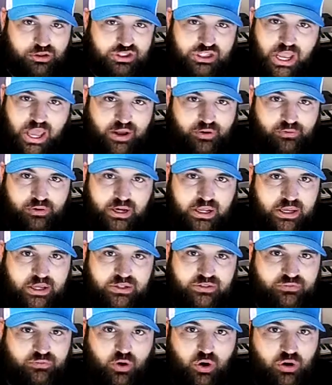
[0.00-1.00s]
shattering
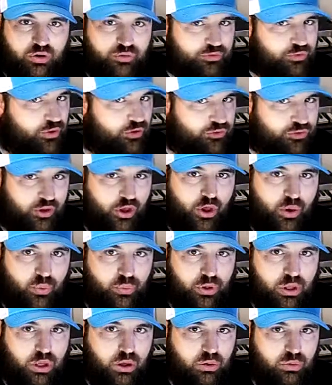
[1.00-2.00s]
as far as the
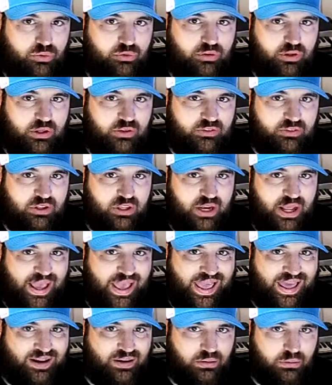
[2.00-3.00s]
tone goes. It's going to
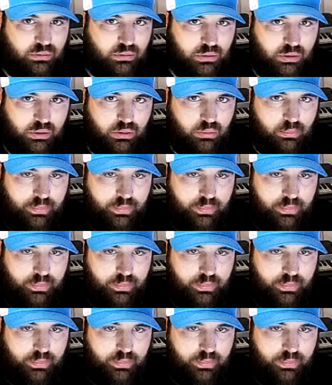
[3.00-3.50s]
add a little